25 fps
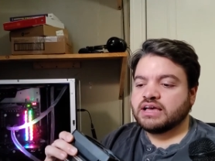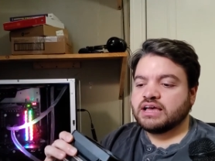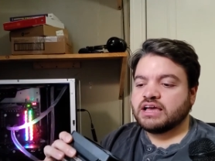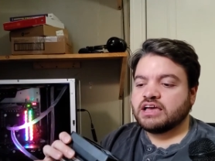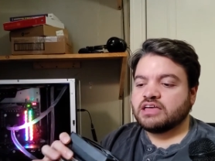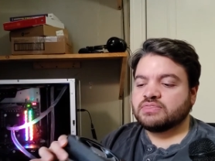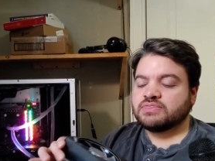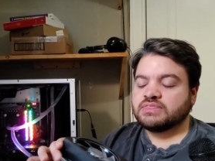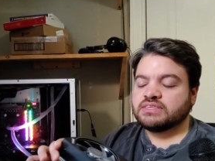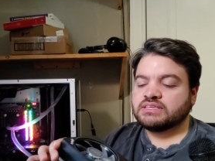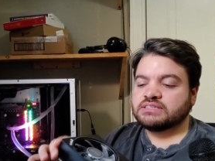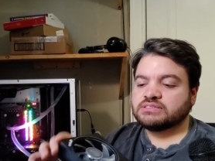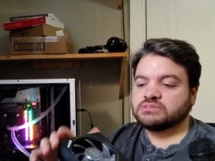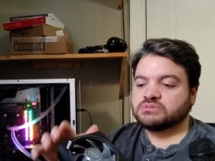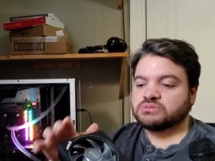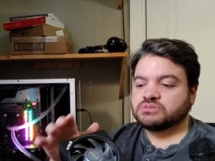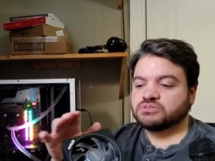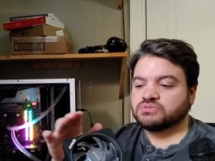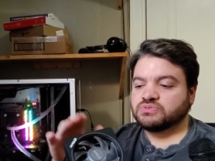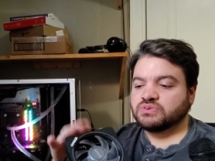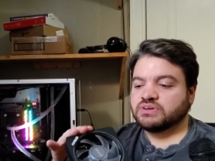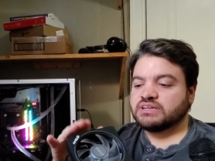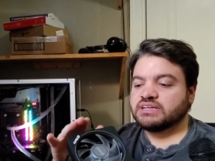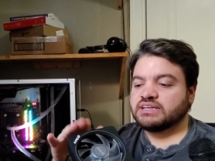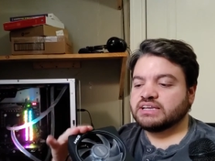And this was
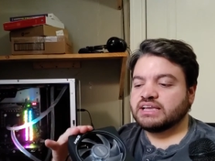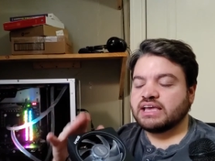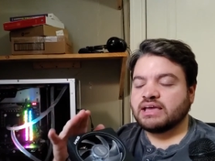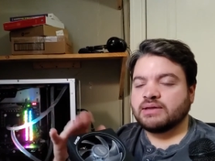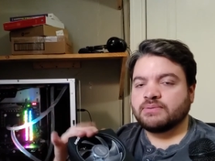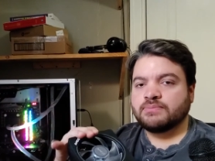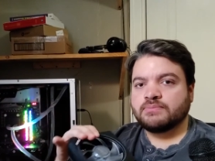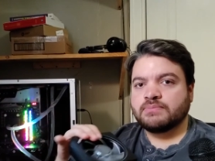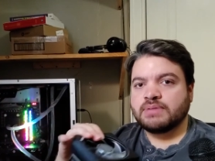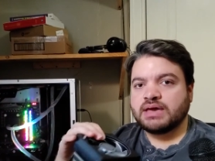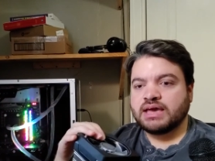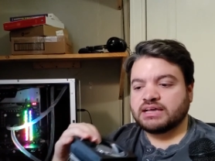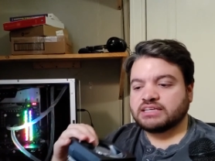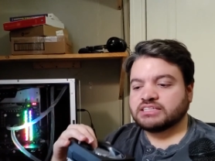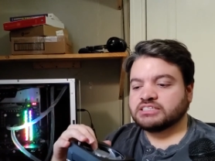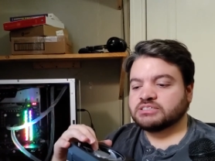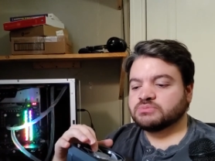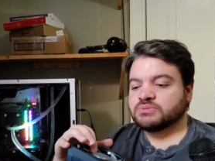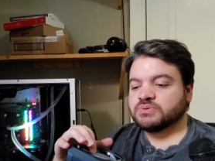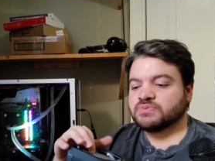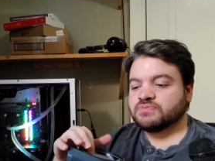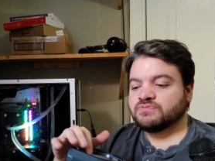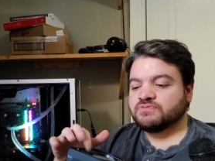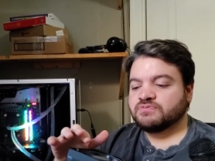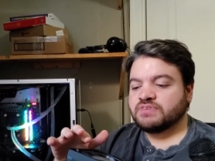running at
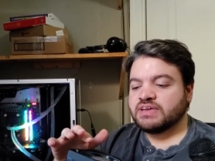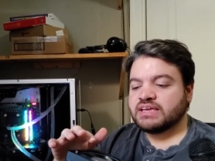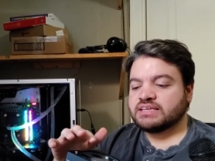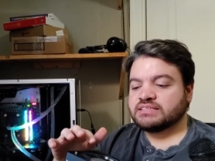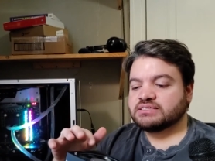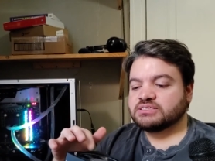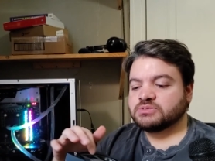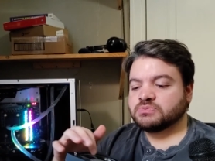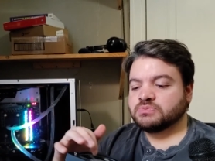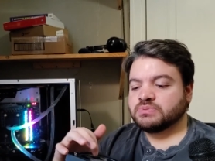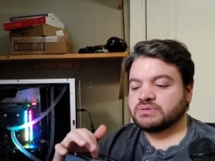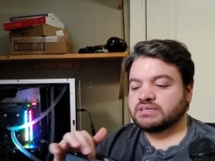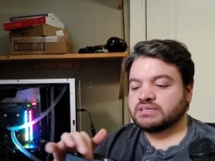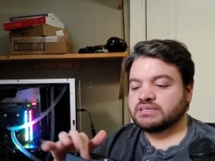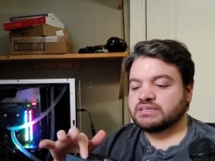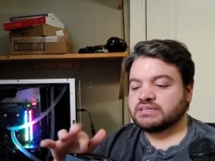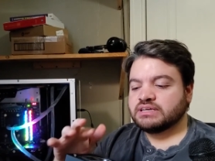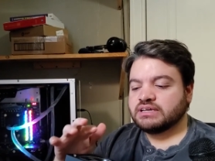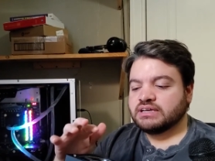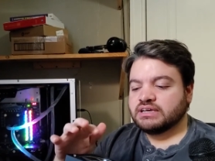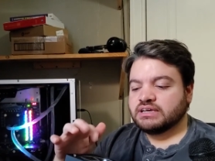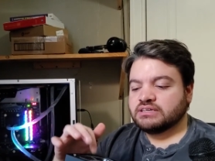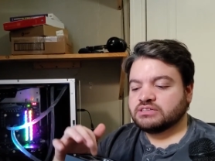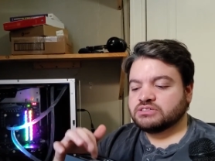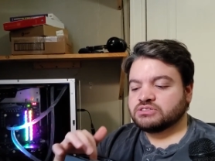maximum fan speed.
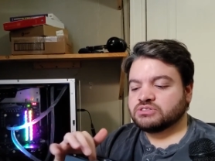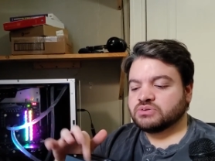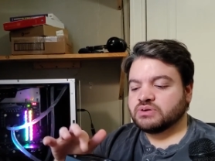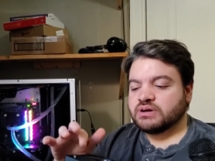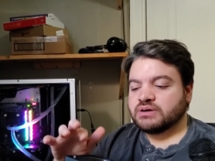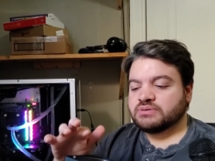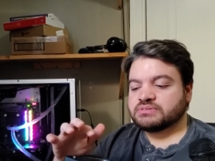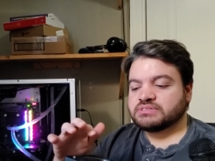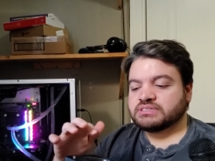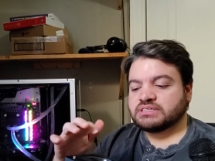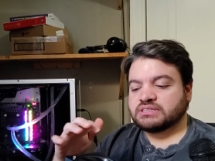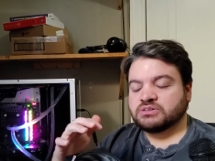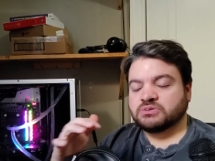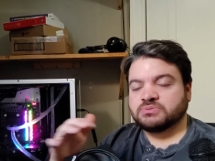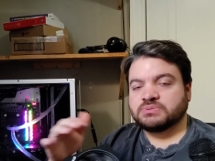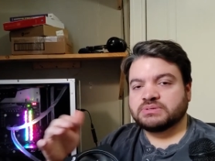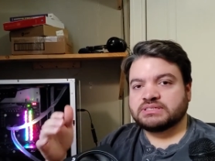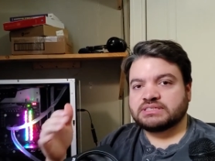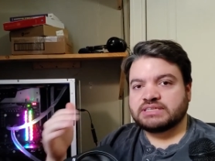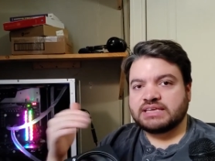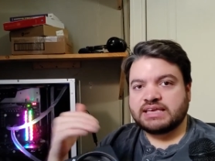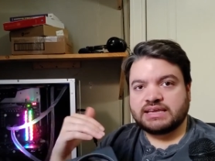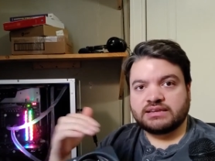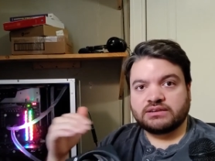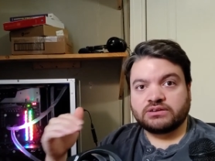So I was a little bit
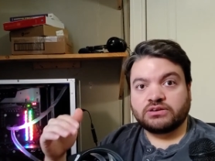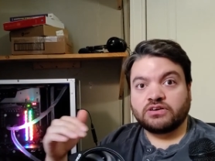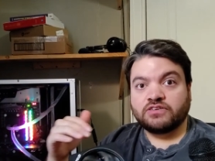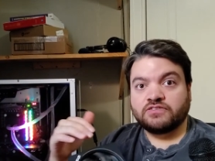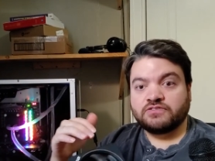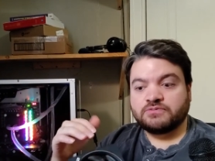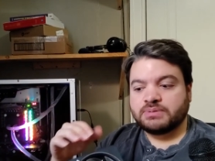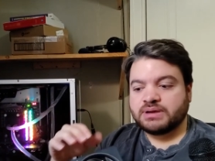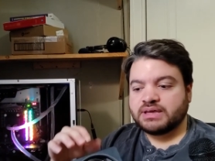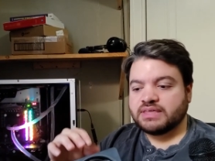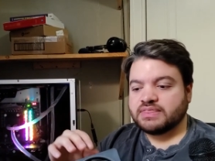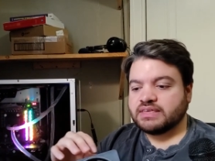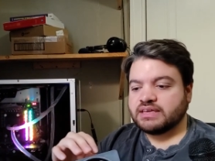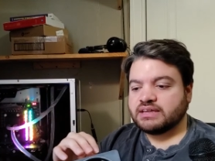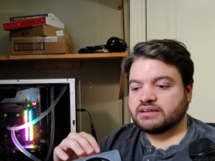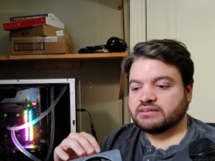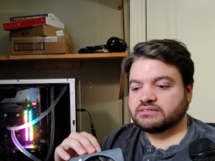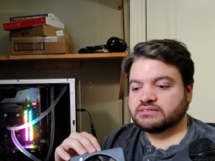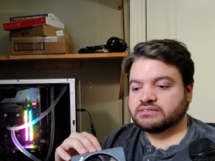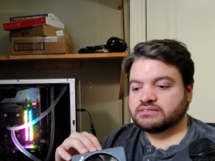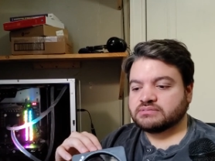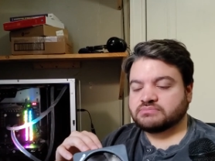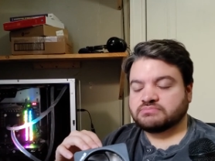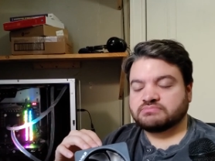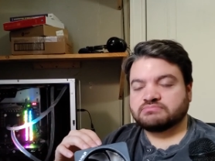taken off by that. I
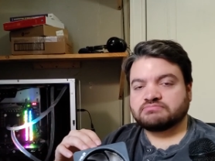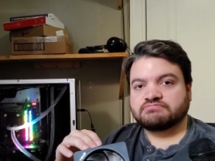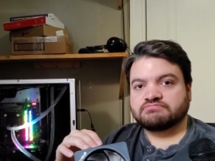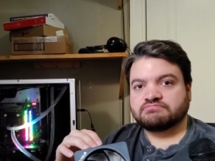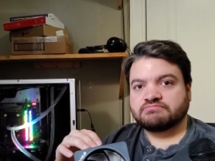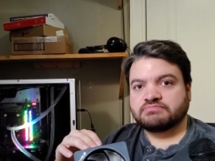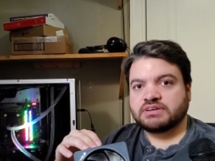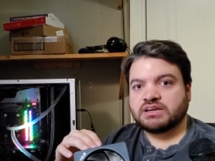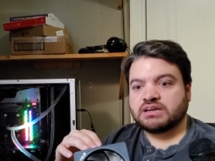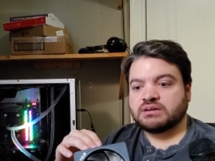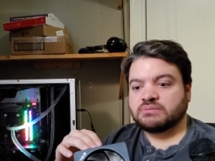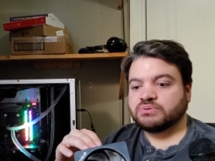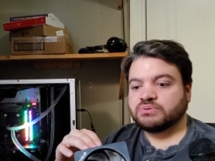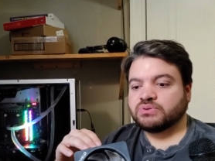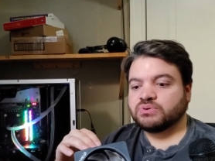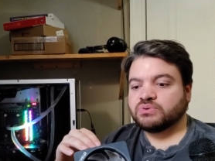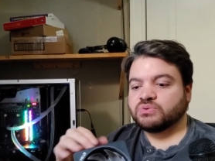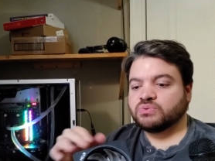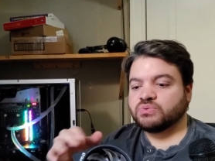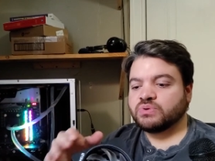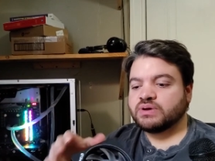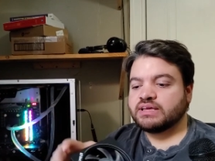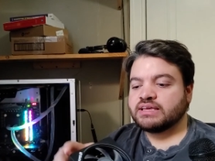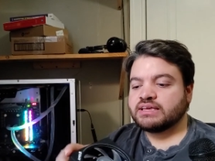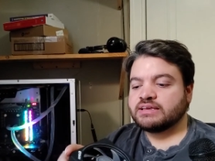was kind of blown
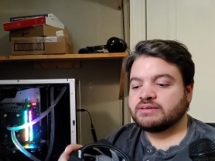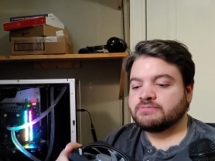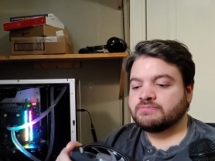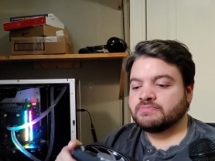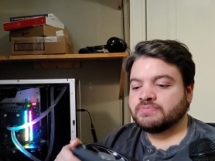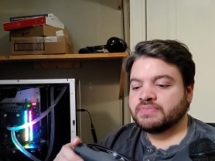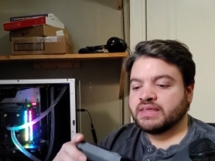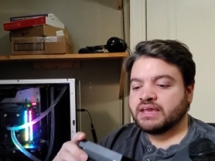away.